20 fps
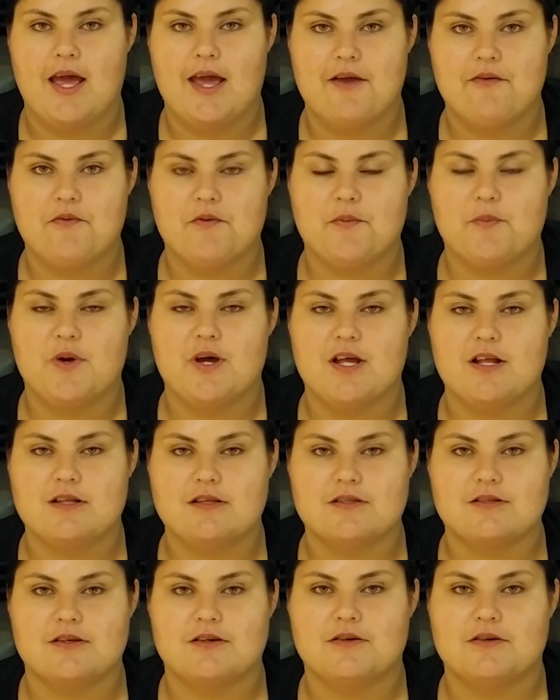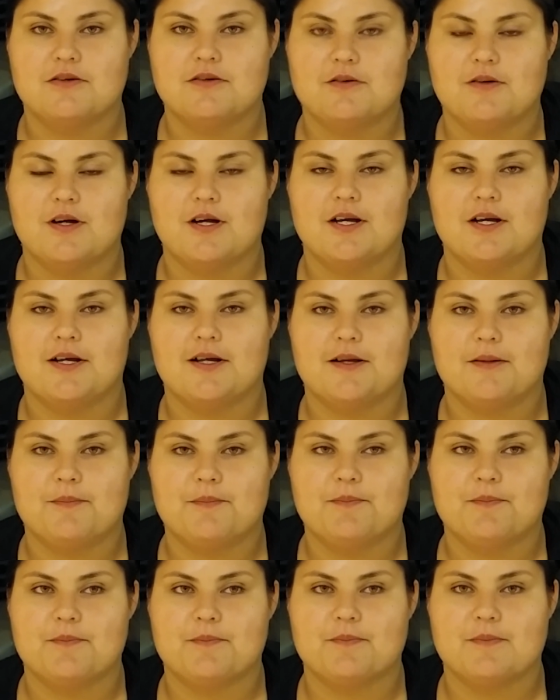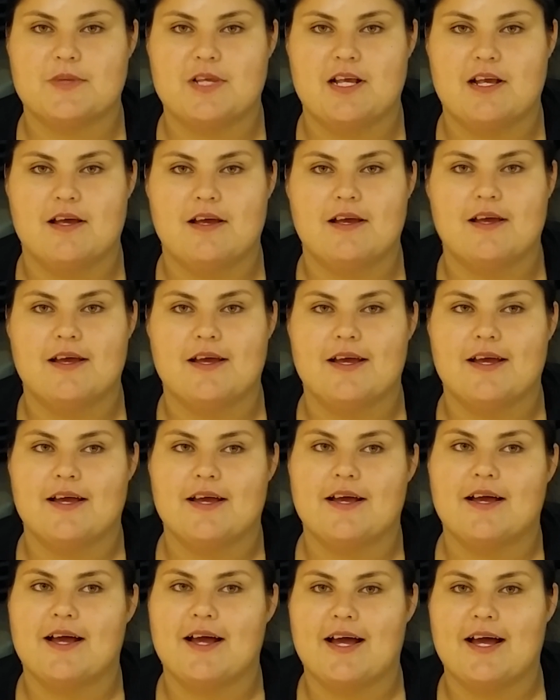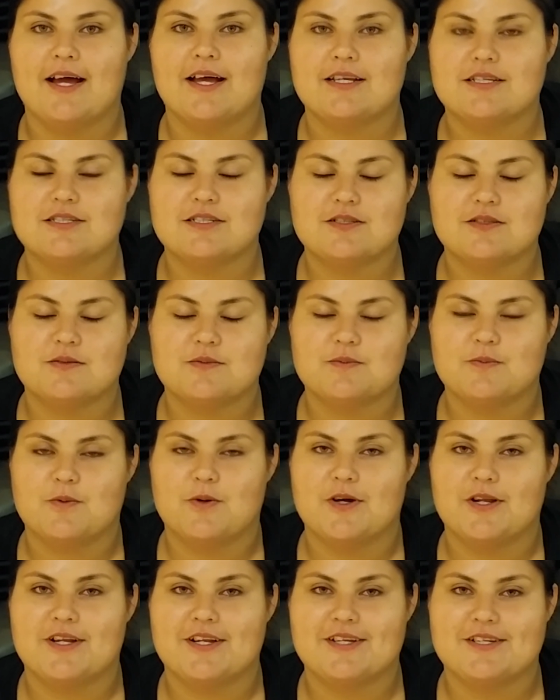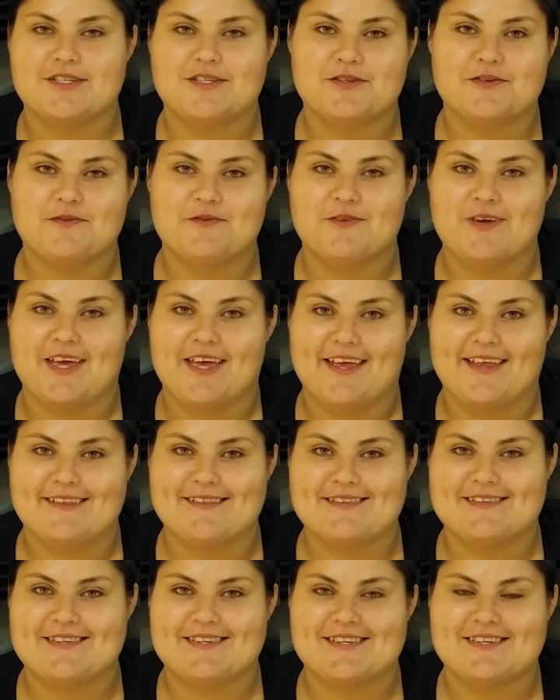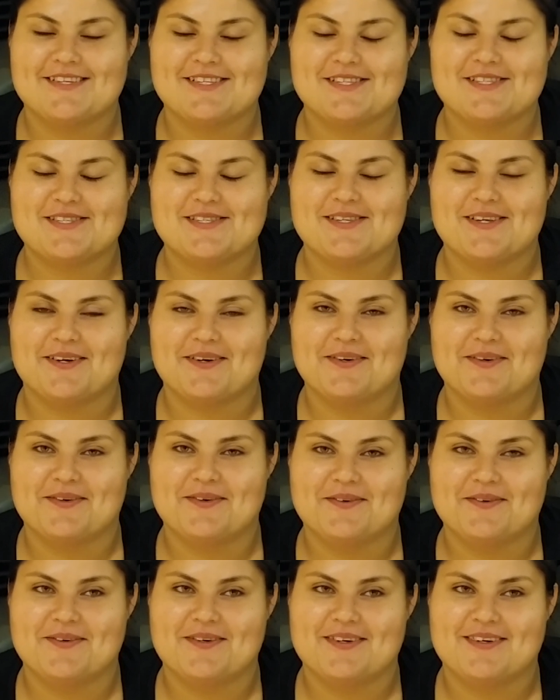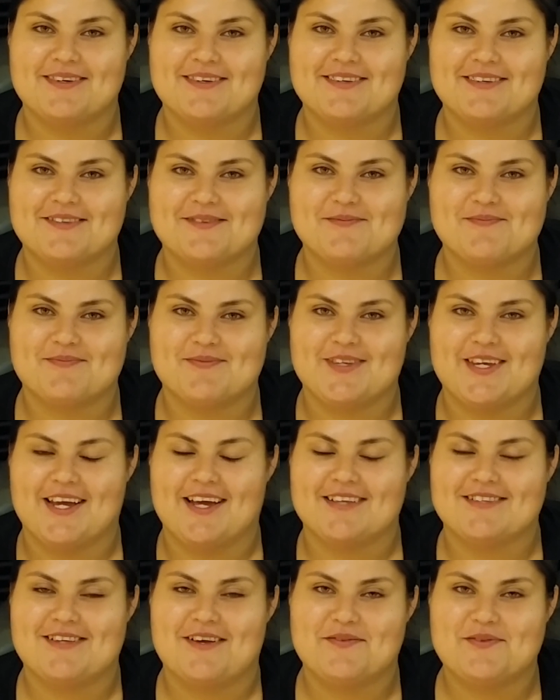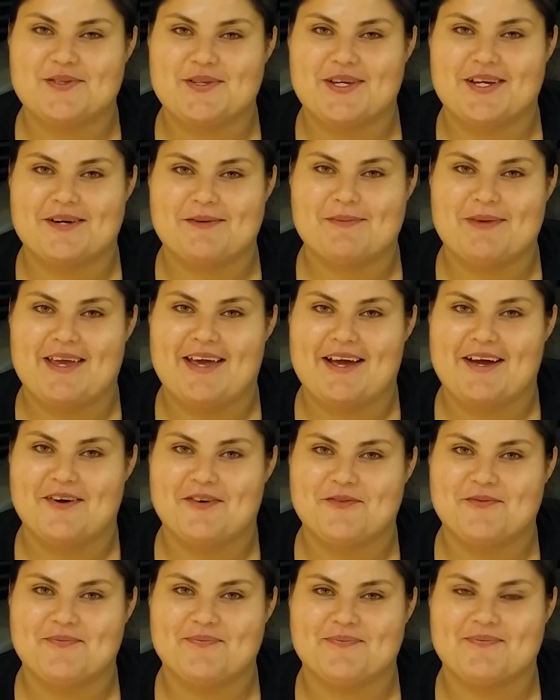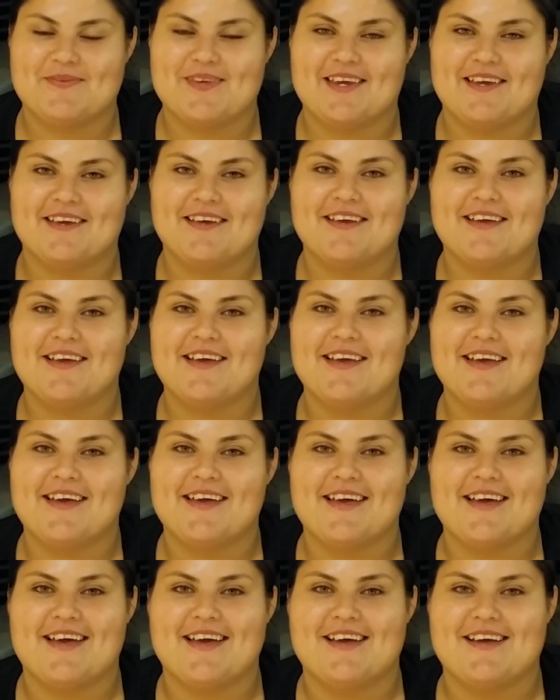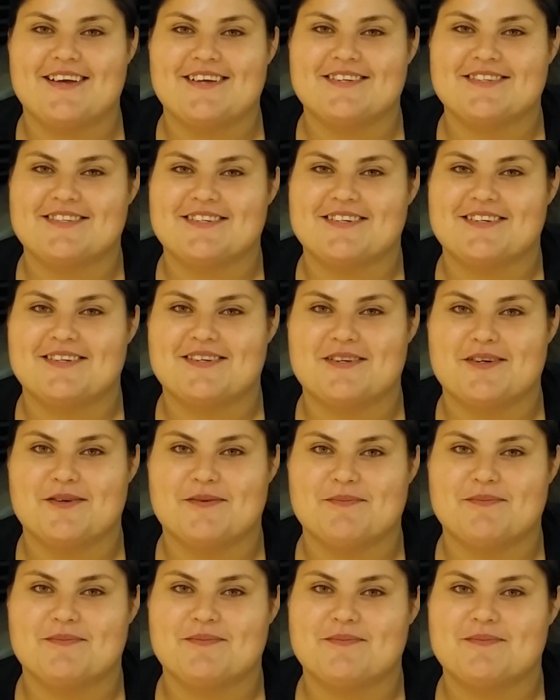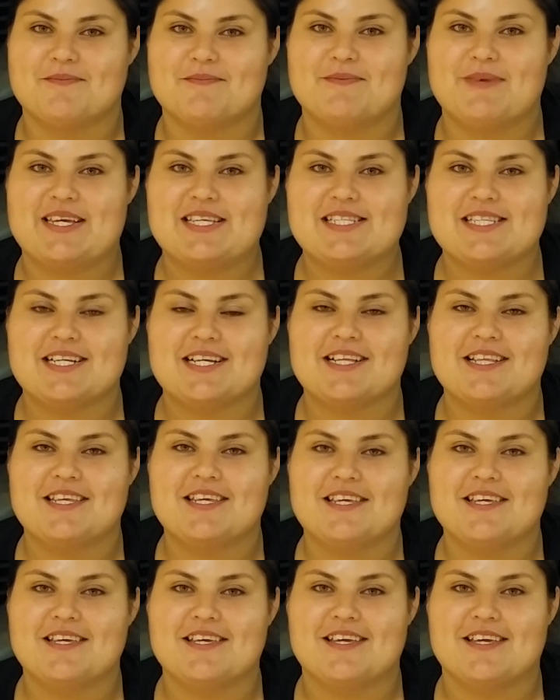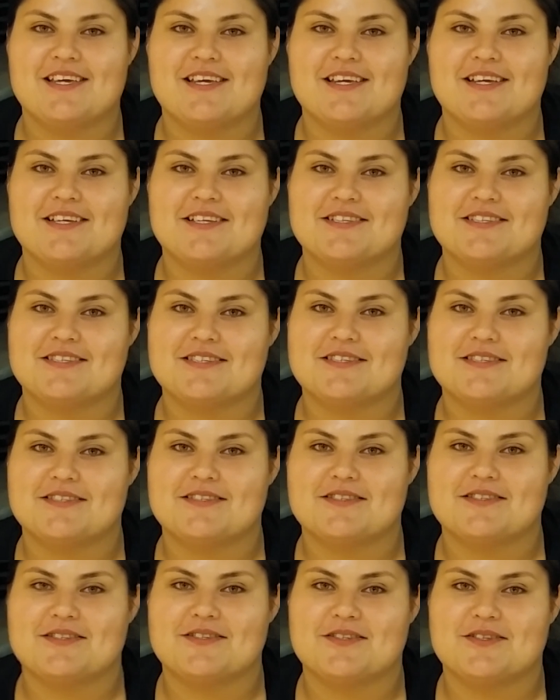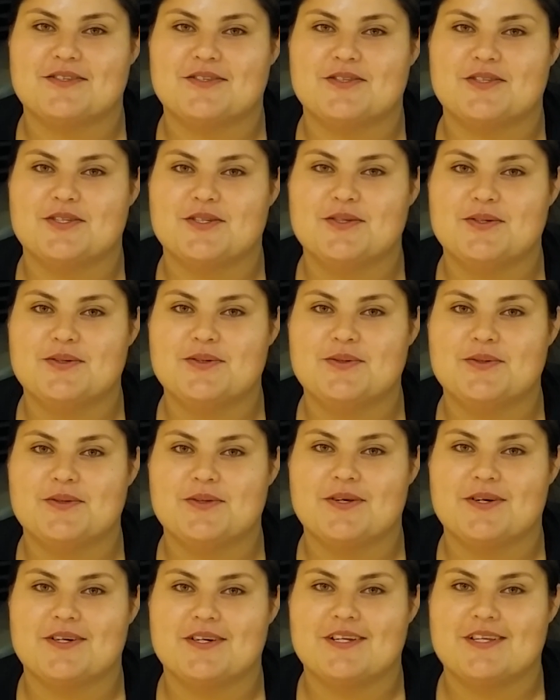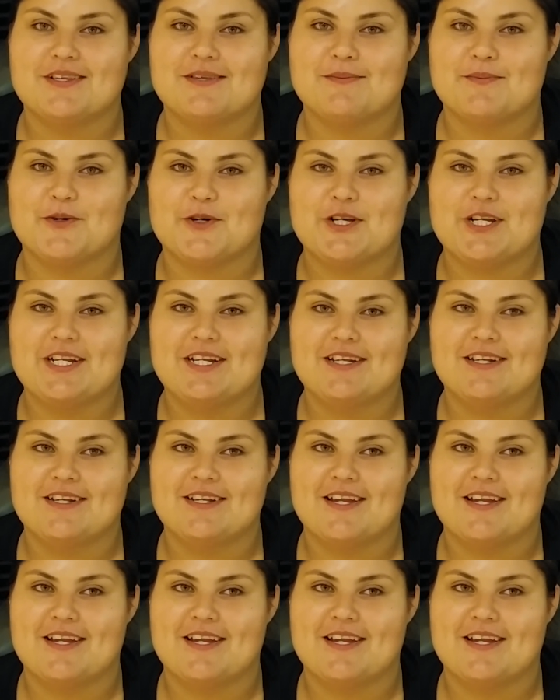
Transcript: everyone, so um, I just wanted to vent, so you guys have to hear me out. And um, basically it's two thirty in the morning,